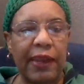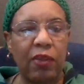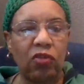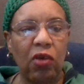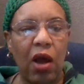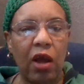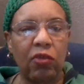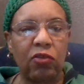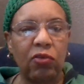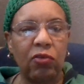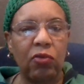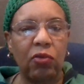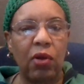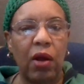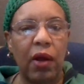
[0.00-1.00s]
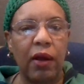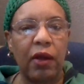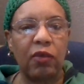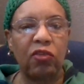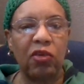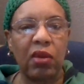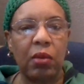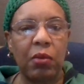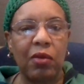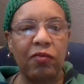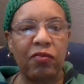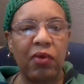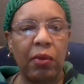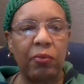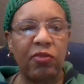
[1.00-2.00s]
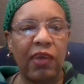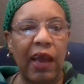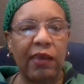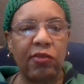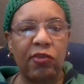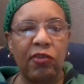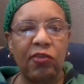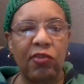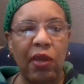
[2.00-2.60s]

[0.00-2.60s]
to talk to a gentleman from Texas.